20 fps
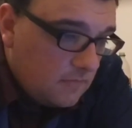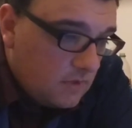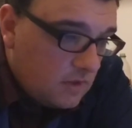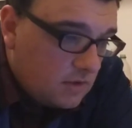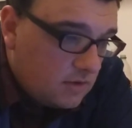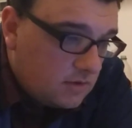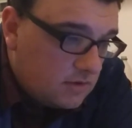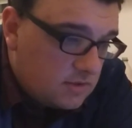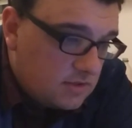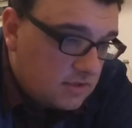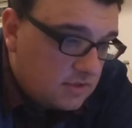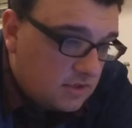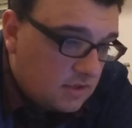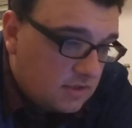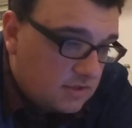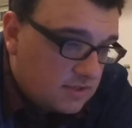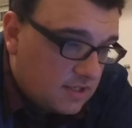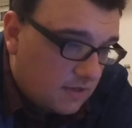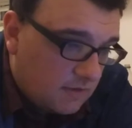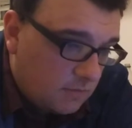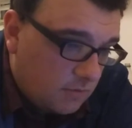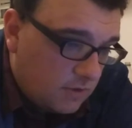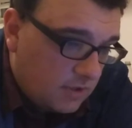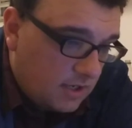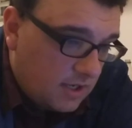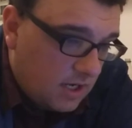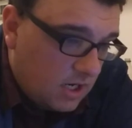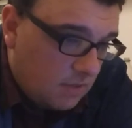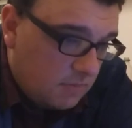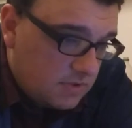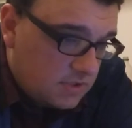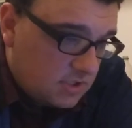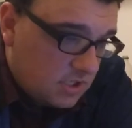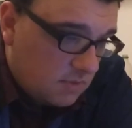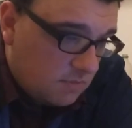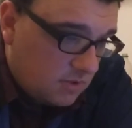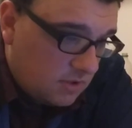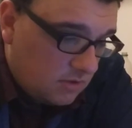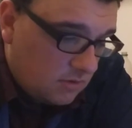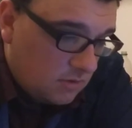So it's unacceptable. You cannot be
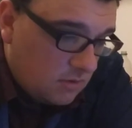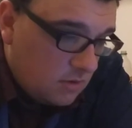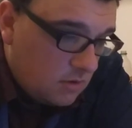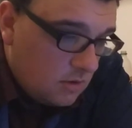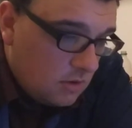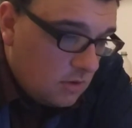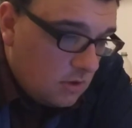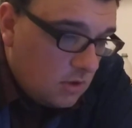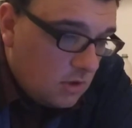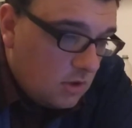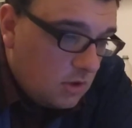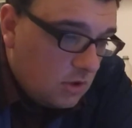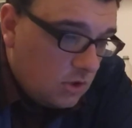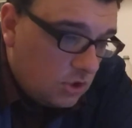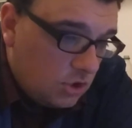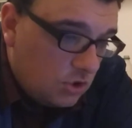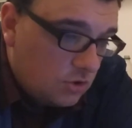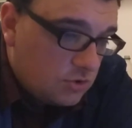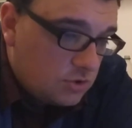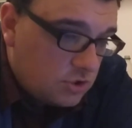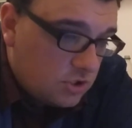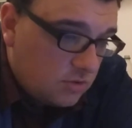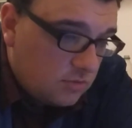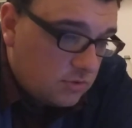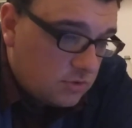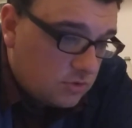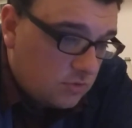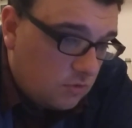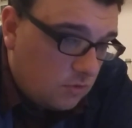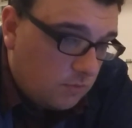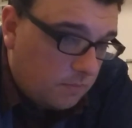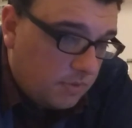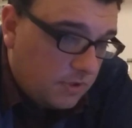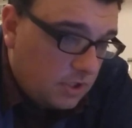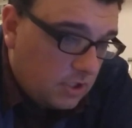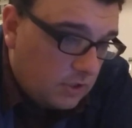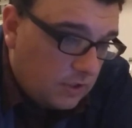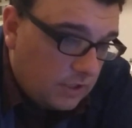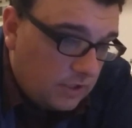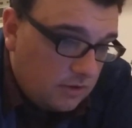skipping your summer school,
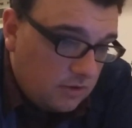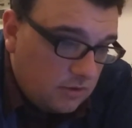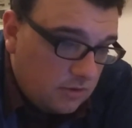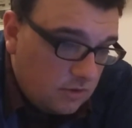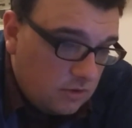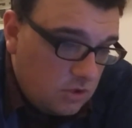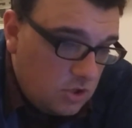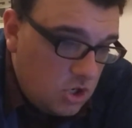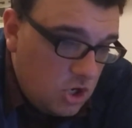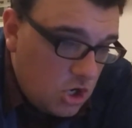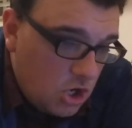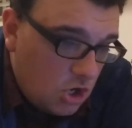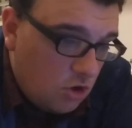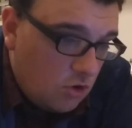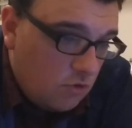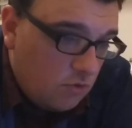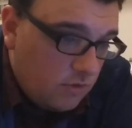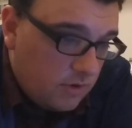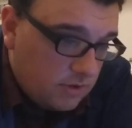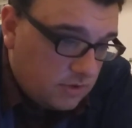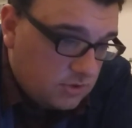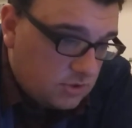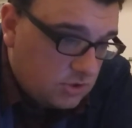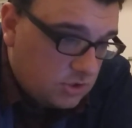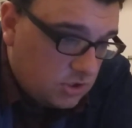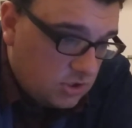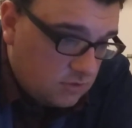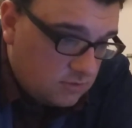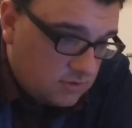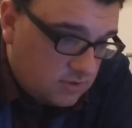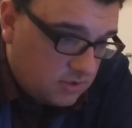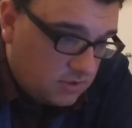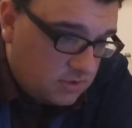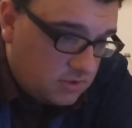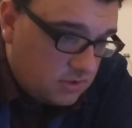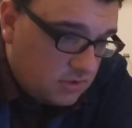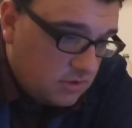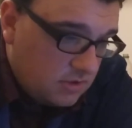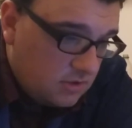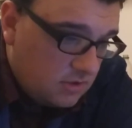period. No
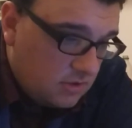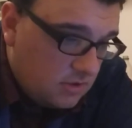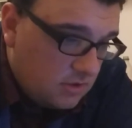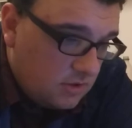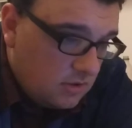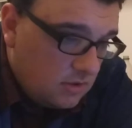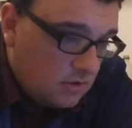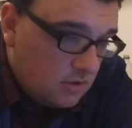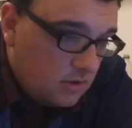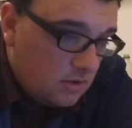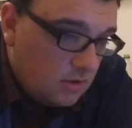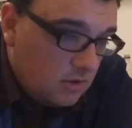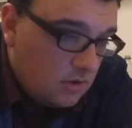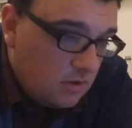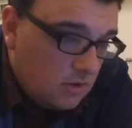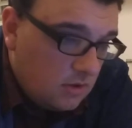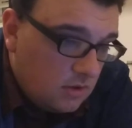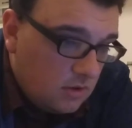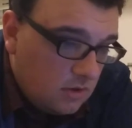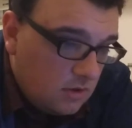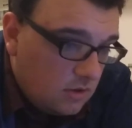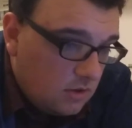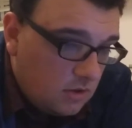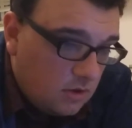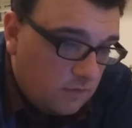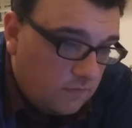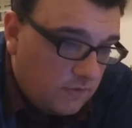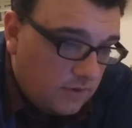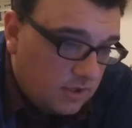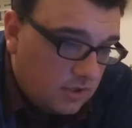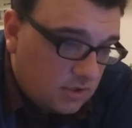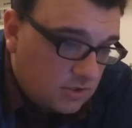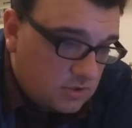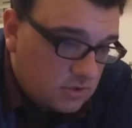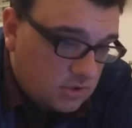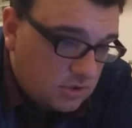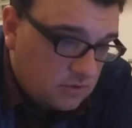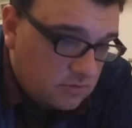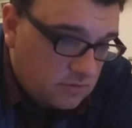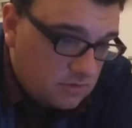excuses. No freaking
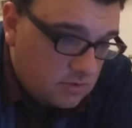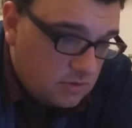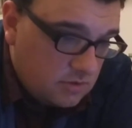excuse.